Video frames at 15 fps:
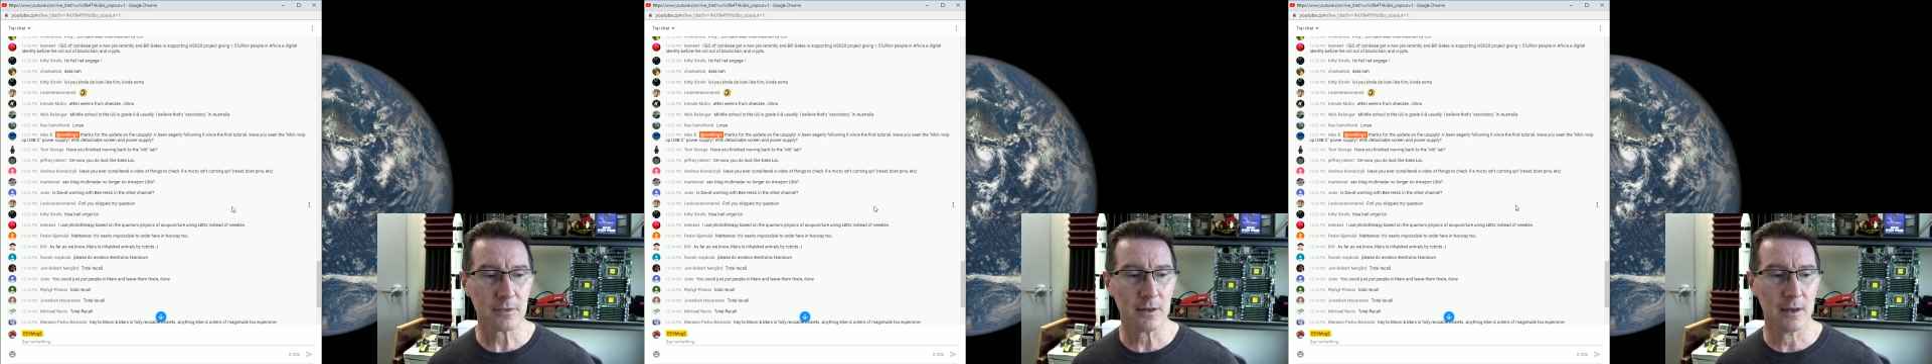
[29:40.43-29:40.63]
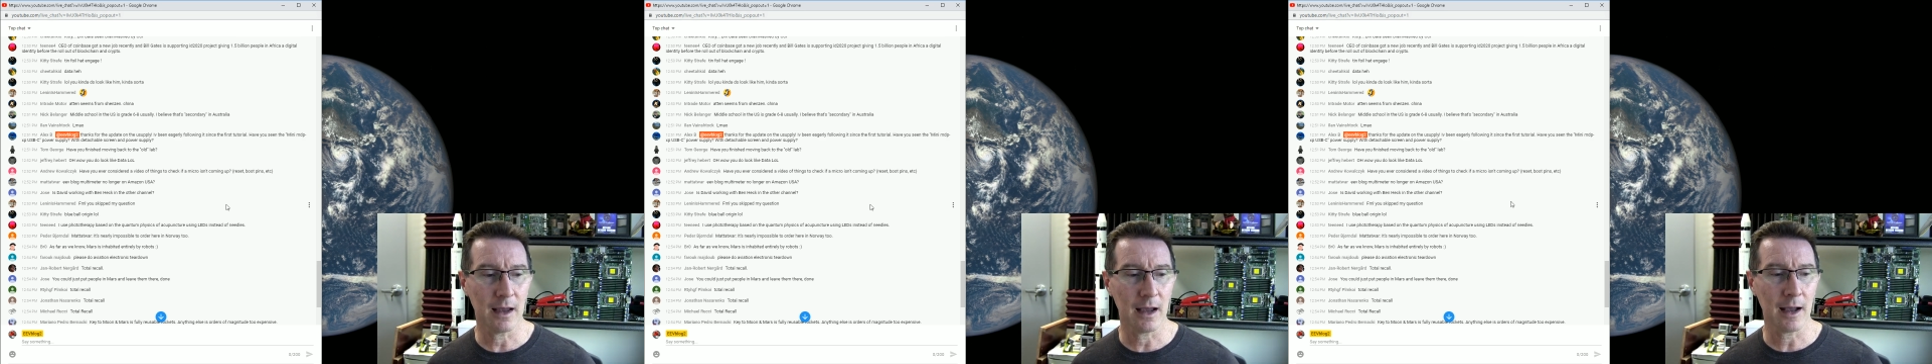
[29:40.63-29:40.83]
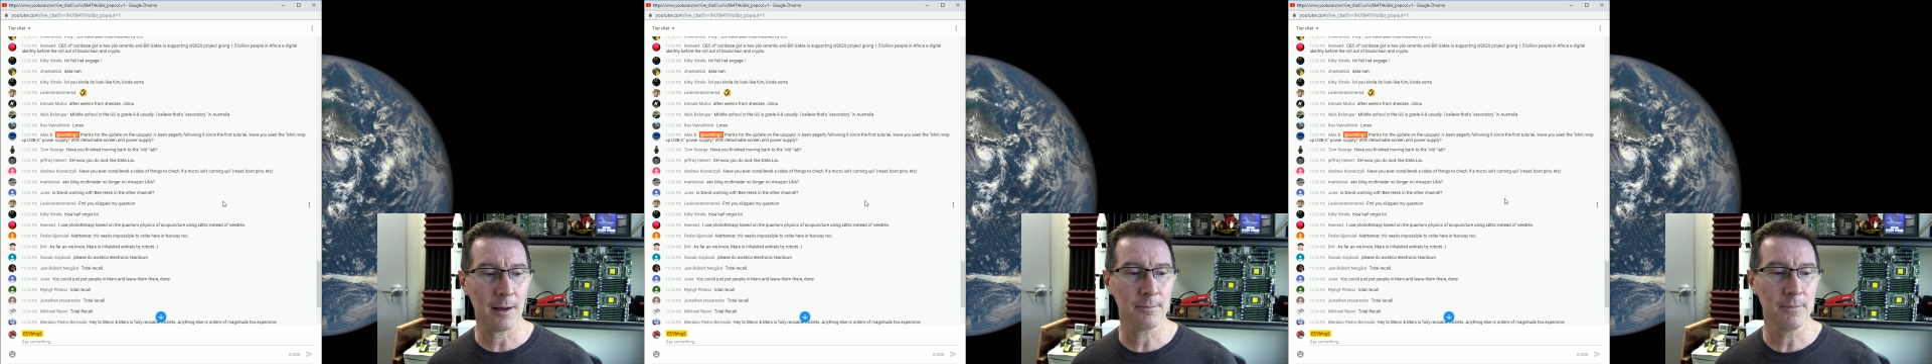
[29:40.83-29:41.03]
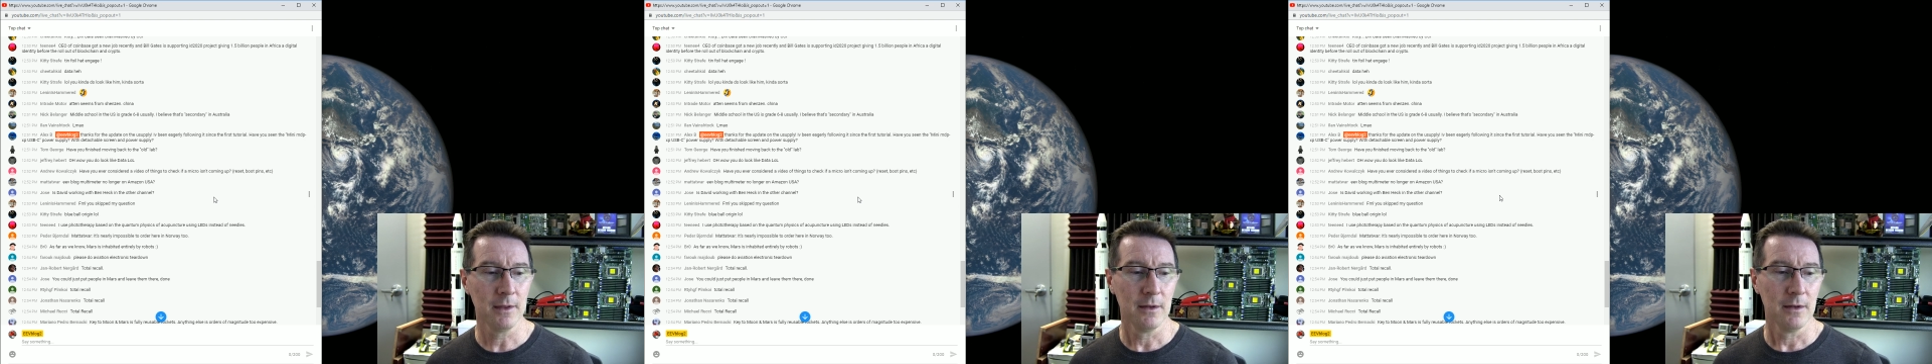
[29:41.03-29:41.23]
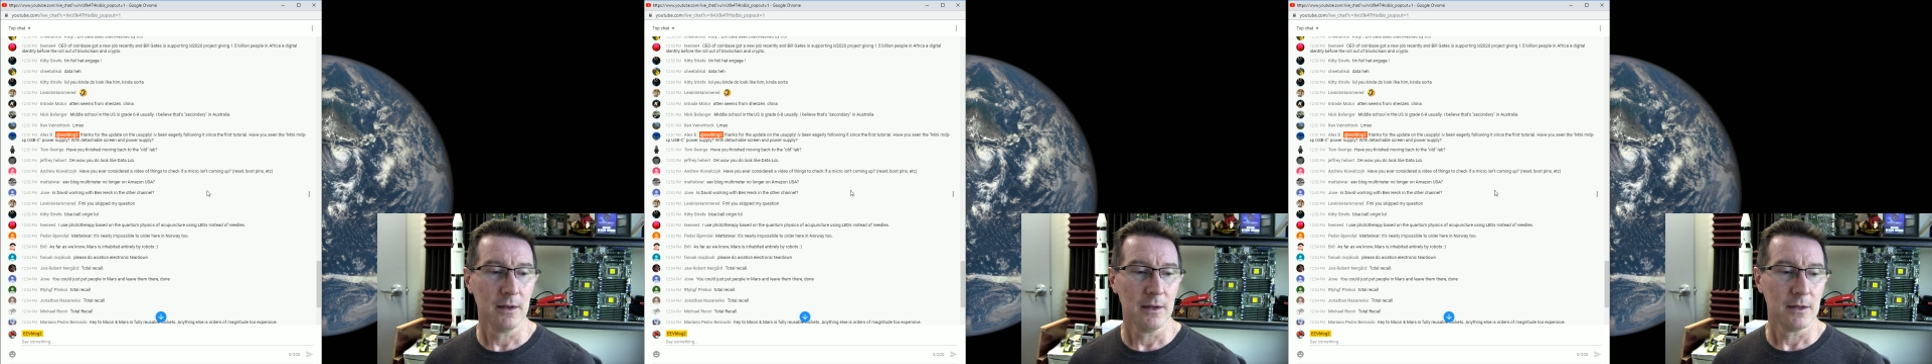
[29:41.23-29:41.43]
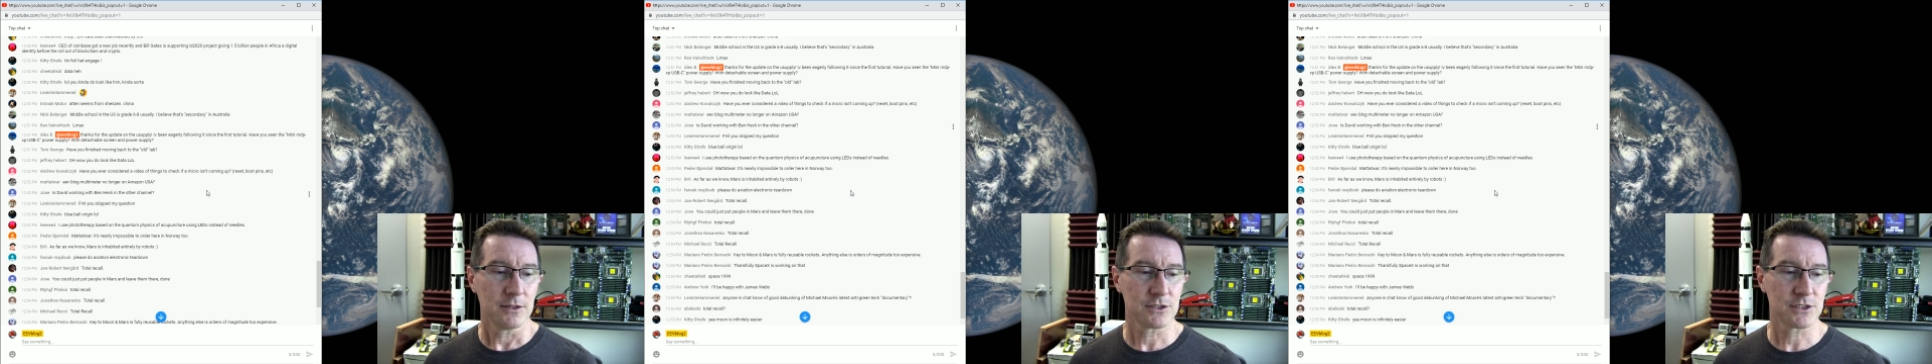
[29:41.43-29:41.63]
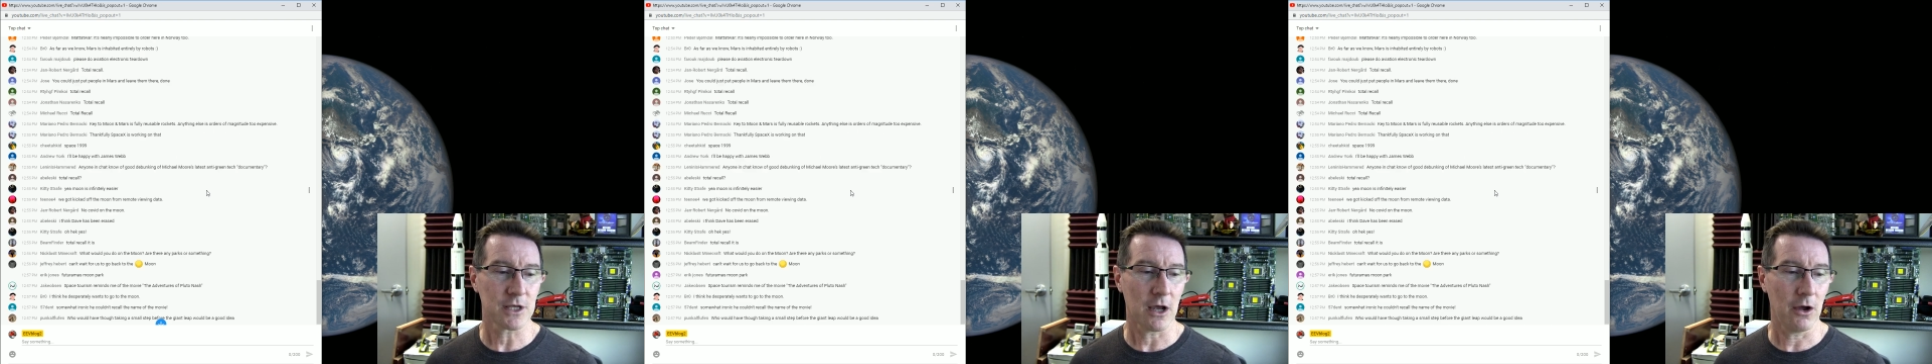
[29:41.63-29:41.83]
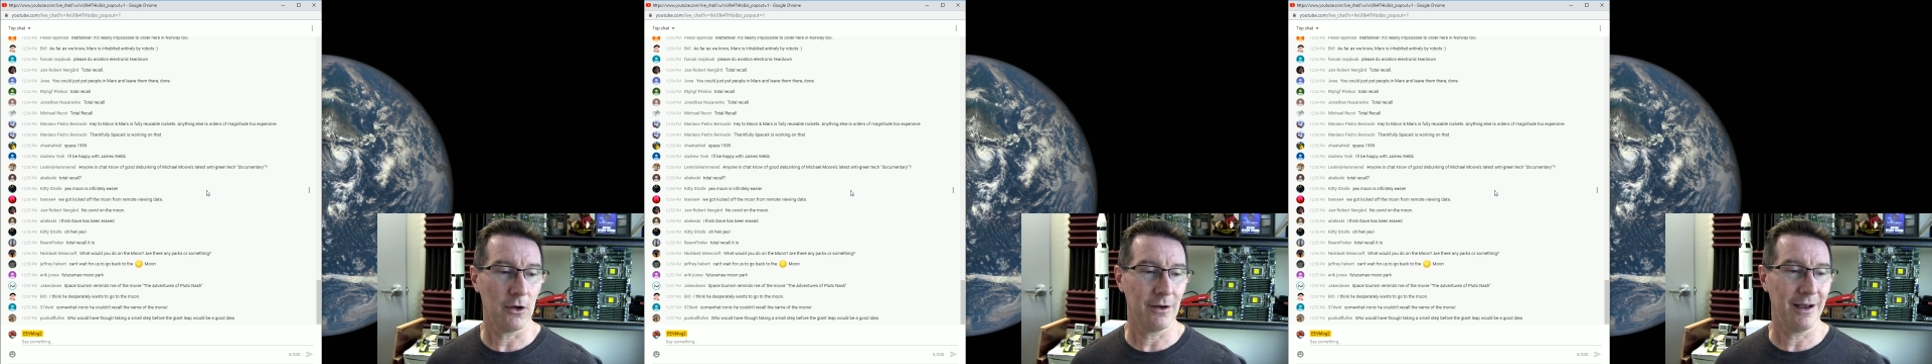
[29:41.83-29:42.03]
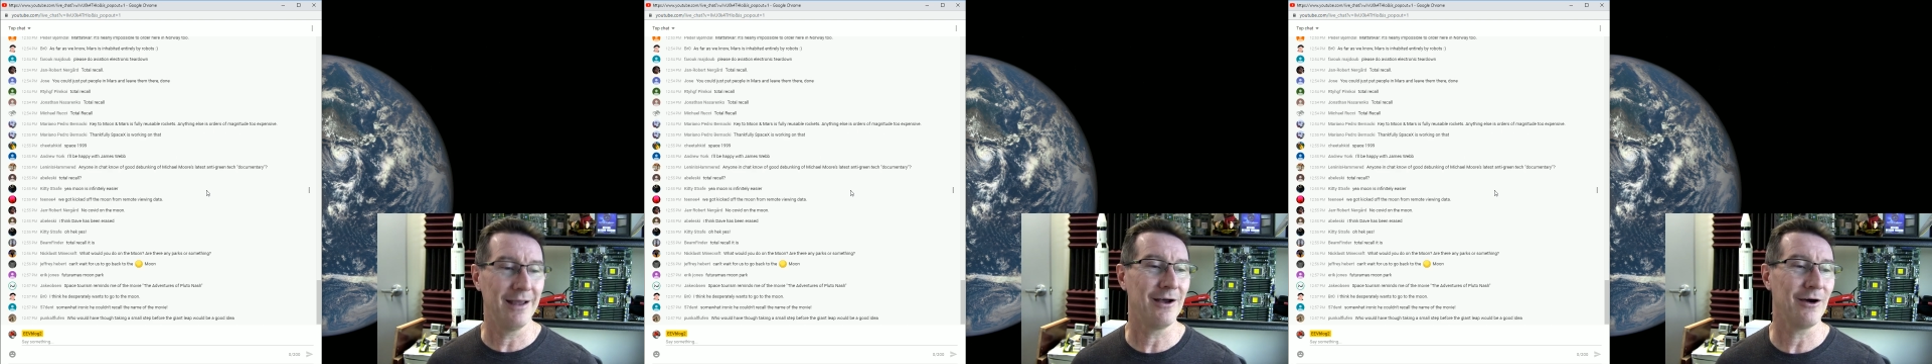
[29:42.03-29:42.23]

So